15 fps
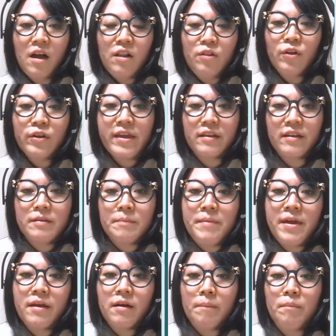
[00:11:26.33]
looking at the
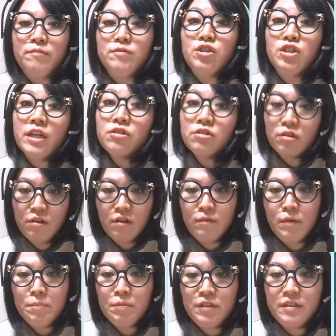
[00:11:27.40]
makeup of gender
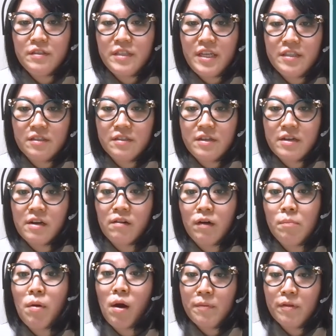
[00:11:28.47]
representation in our
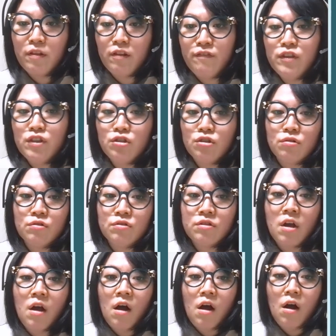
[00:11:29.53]
popular visuals,
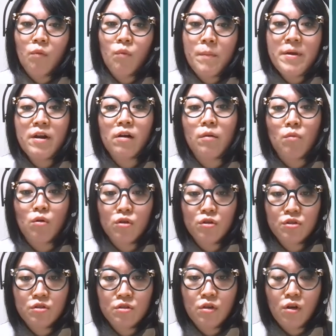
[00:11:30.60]
uh, women are
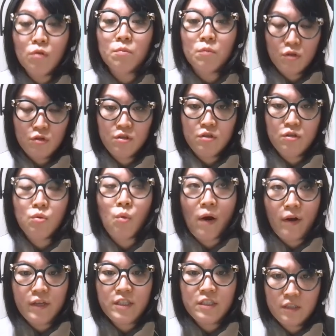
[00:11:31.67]
most almost
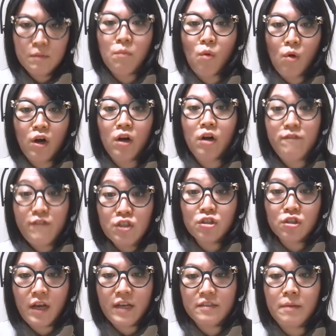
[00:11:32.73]
twice more
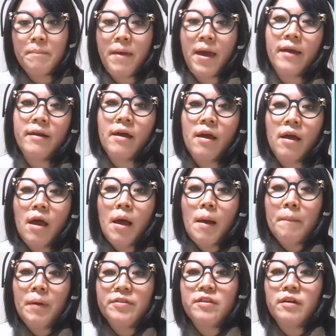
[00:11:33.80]
visualized than men.
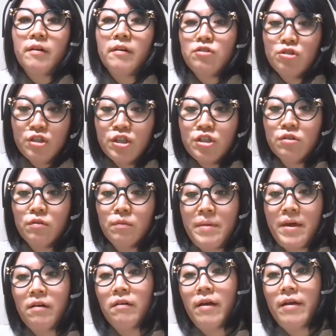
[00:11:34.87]
But the traditional
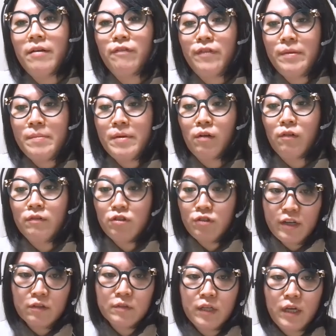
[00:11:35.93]
male and female
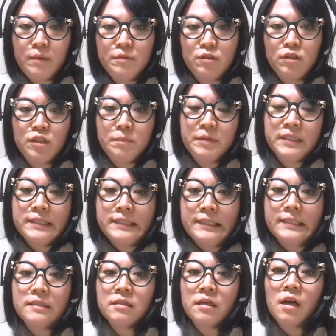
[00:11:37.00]
stereotypes are
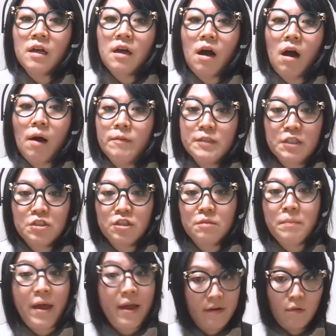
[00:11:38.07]
depicted, uh, such as
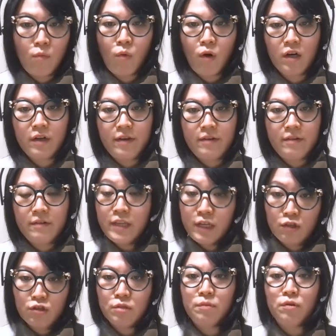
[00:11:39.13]
men at work and
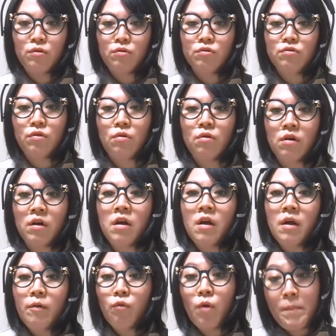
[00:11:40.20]
leadership roles, or
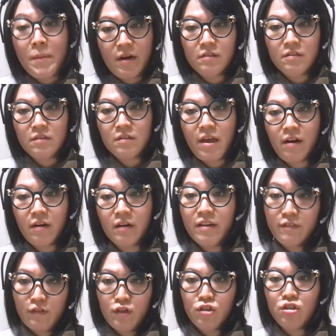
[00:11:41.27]
women as
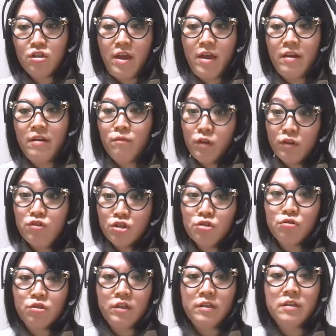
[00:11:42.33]
caregivers and with
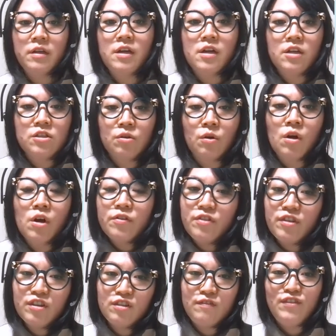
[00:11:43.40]
children. So
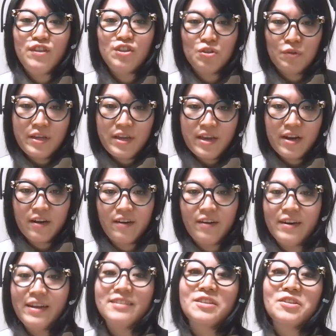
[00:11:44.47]
this visual here
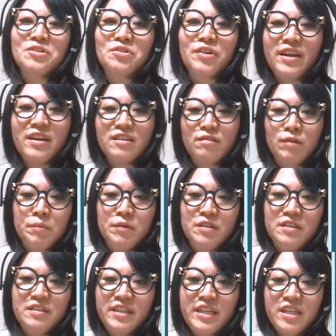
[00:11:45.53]
is a great
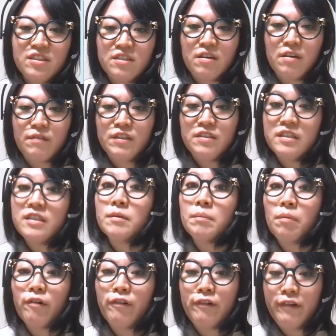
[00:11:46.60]
representation of a
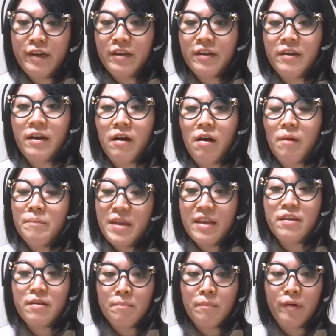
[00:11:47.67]
Singaporean um,
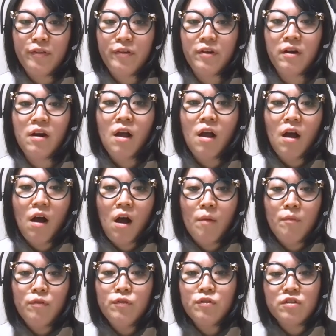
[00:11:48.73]
Indian mother um,
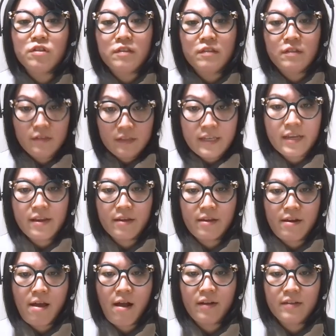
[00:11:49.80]
who's leading an
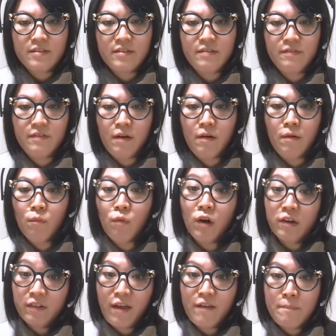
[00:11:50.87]
active um,
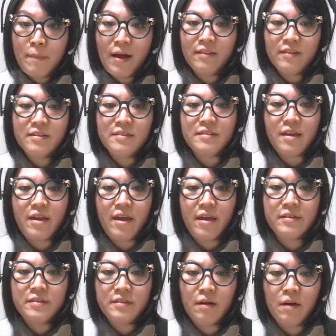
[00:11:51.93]
work-life balance,
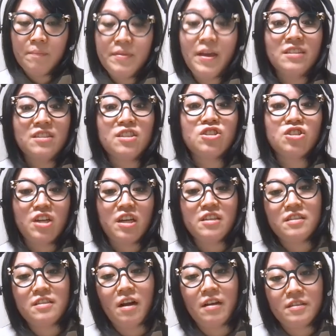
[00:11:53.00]
and um, that suggests
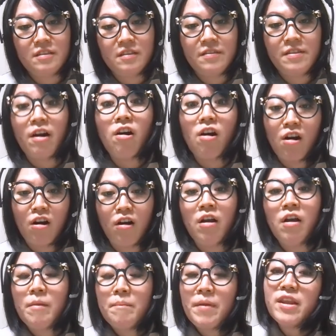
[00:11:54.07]
that there are
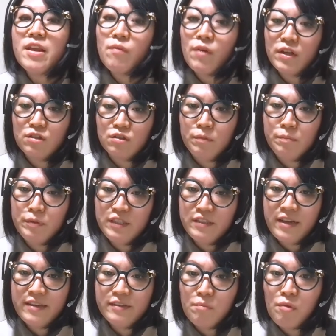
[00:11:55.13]
many ways to
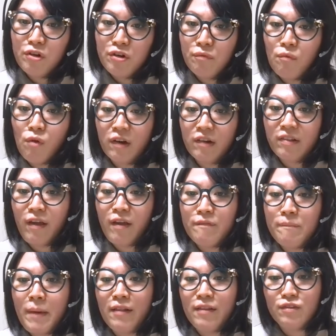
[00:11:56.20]
represent modern work-life
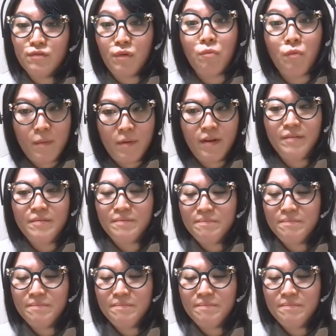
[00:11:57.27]
balance for women.